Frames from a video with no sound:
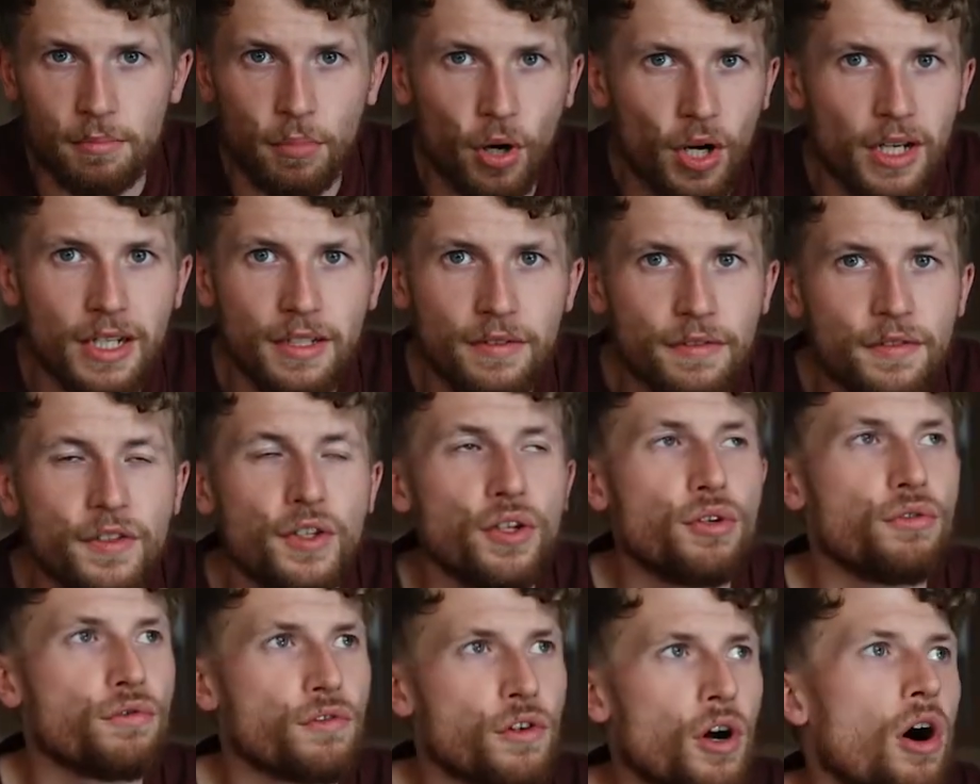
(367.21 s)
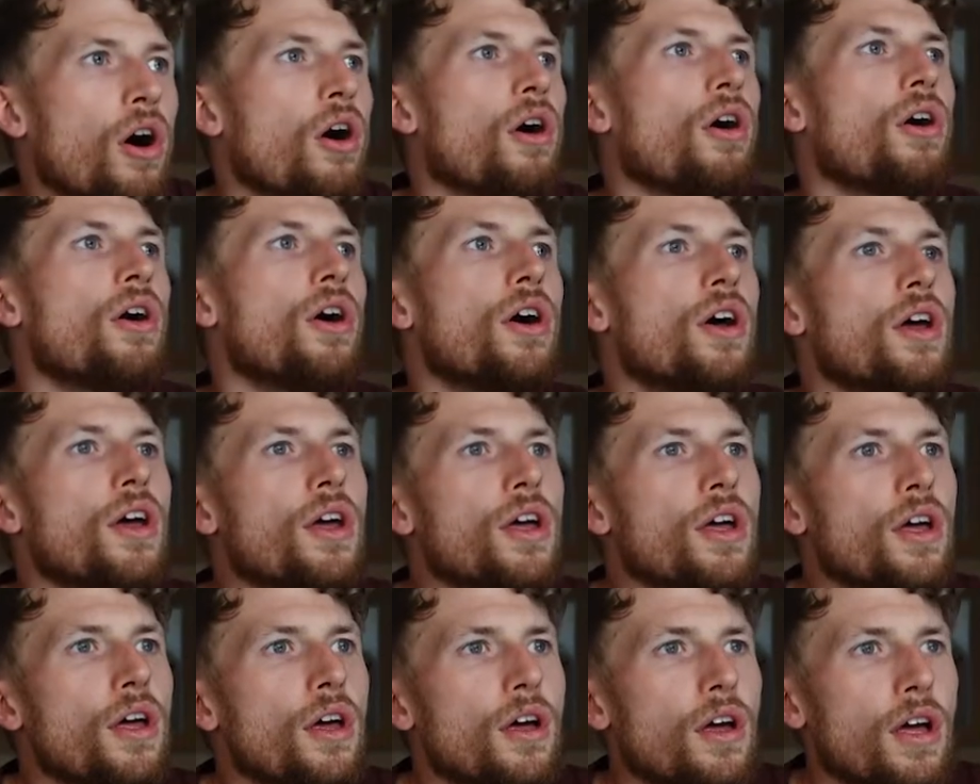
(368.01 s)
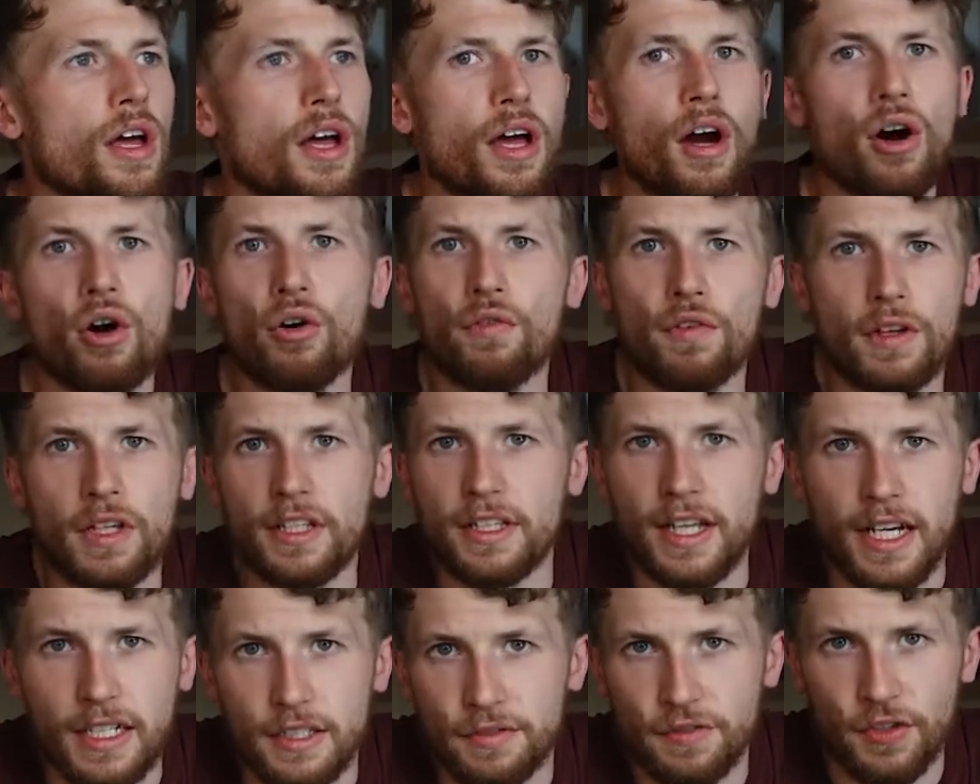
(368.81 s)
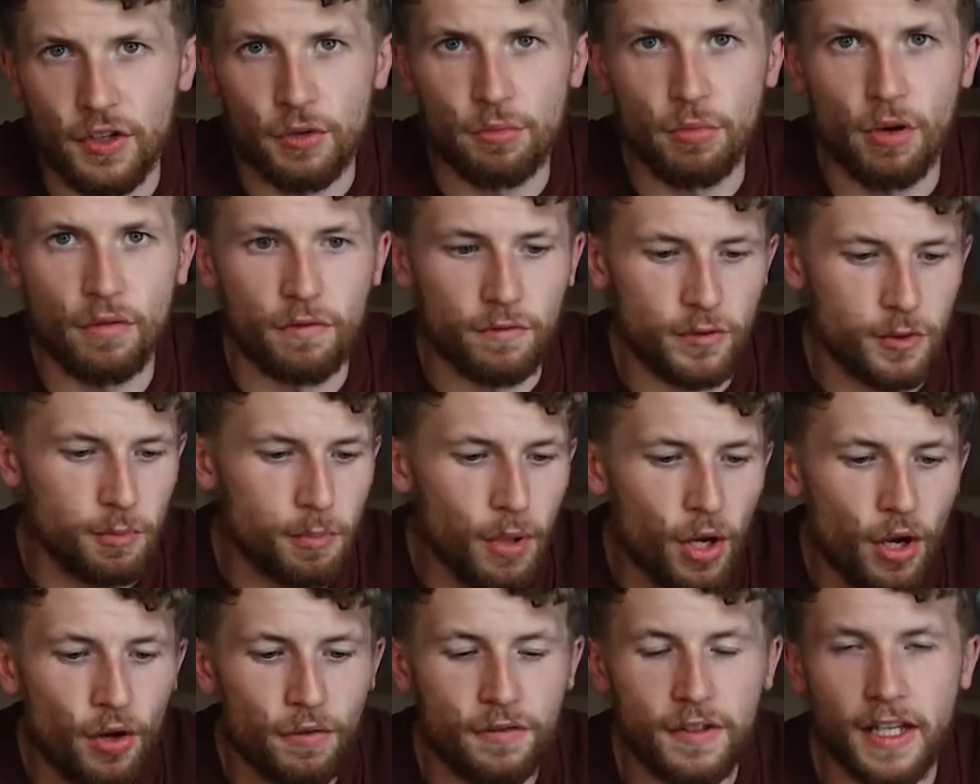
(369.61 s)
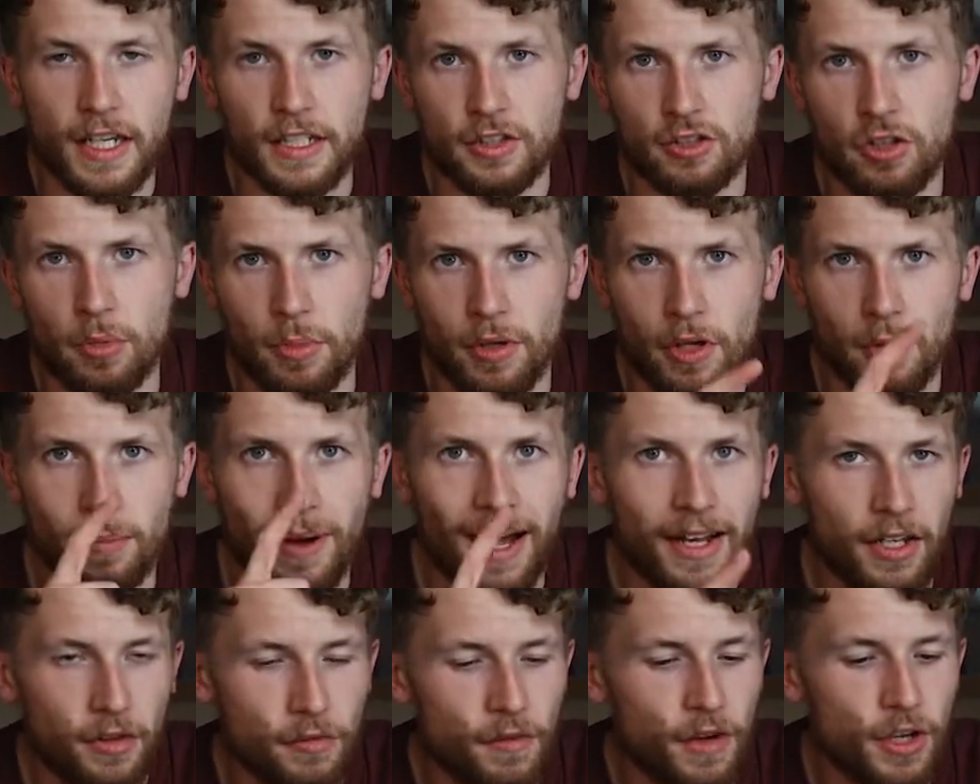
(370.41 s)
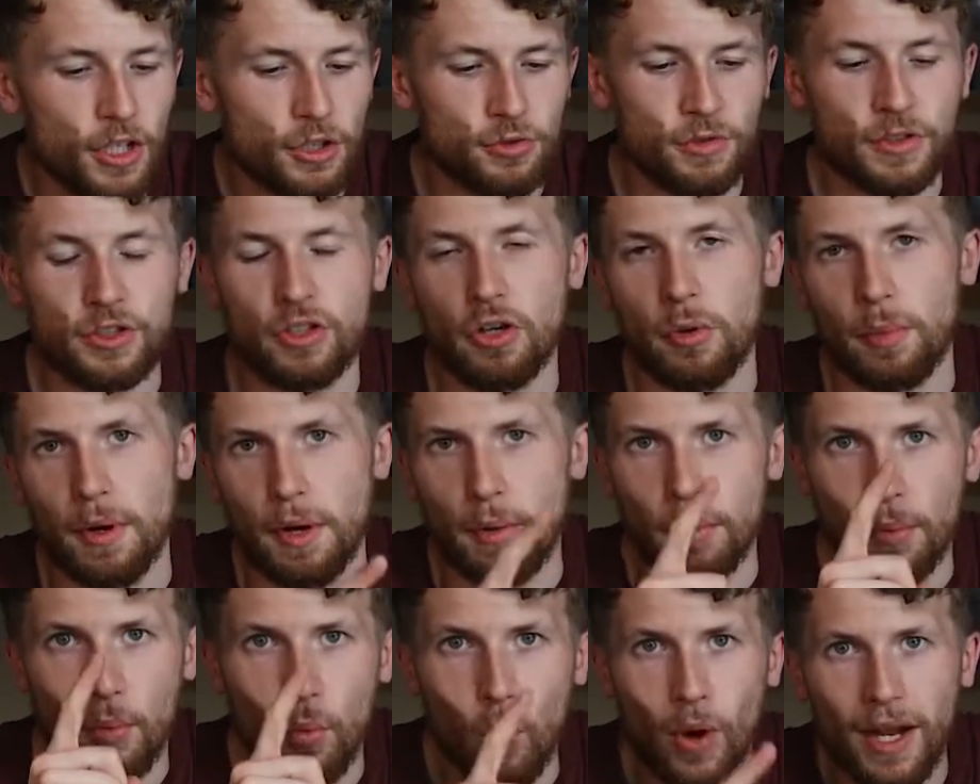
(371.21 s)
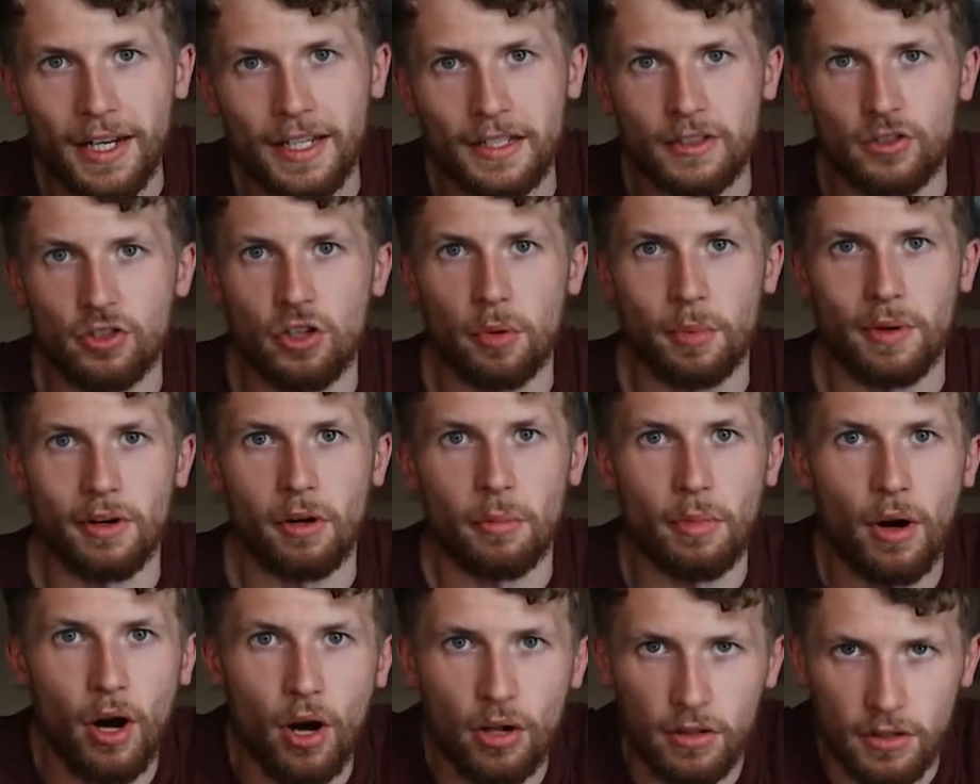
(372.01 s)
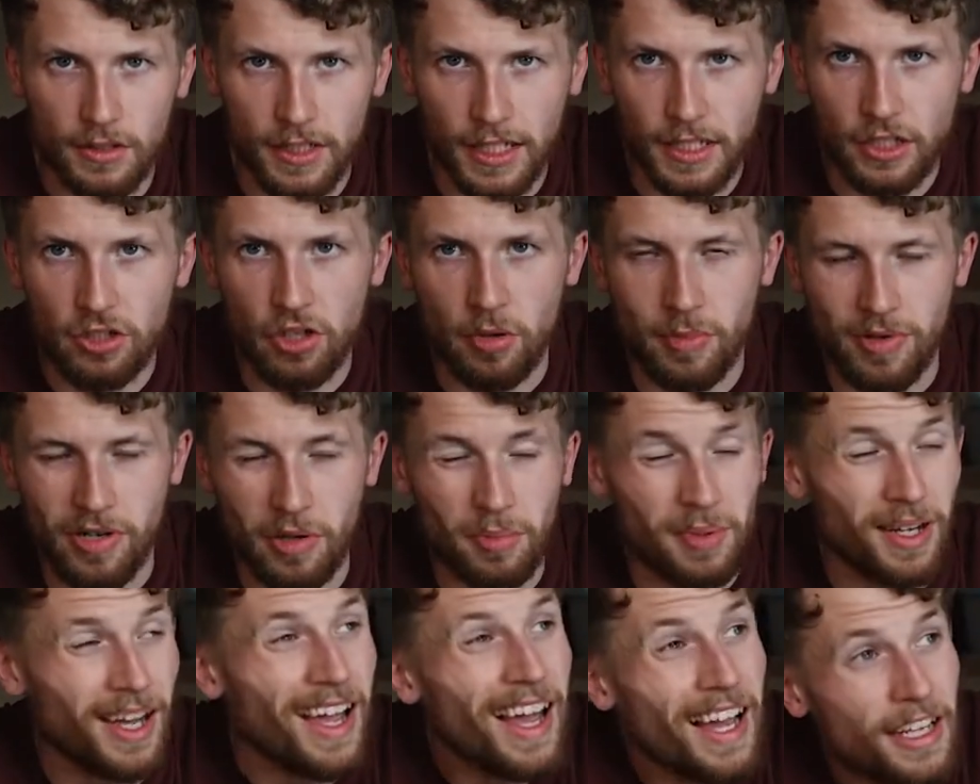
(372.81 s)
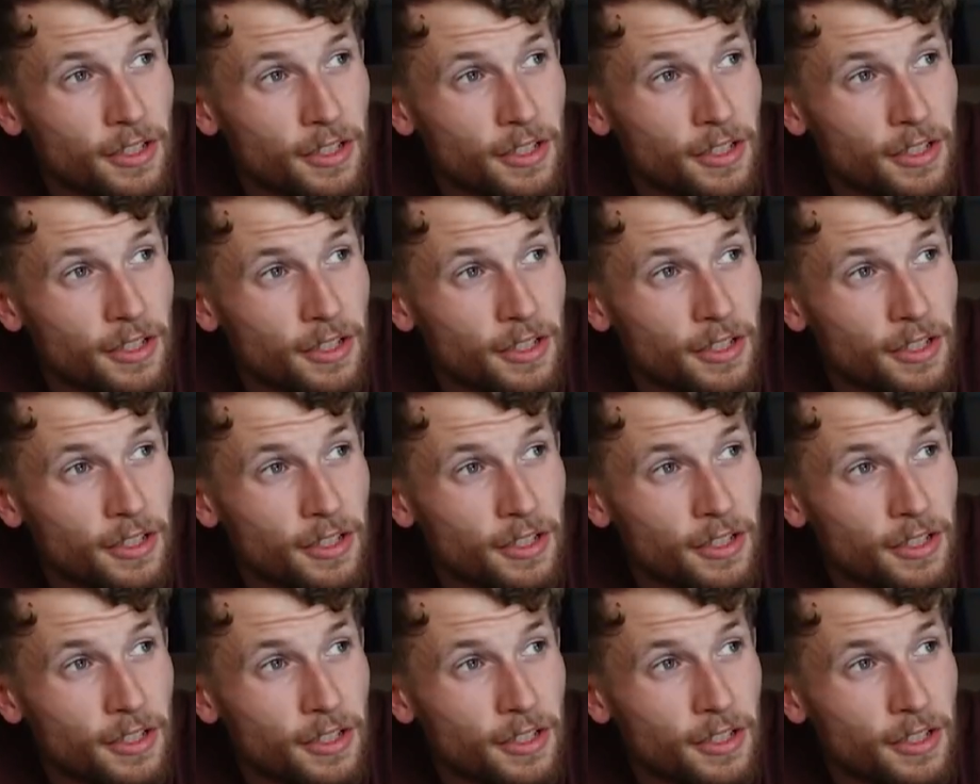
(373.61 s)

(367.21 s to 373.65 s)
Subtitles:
But if you've got over the next few months, birthdays coming up, anniversaries coming up, weddings coming up, holidays coming up,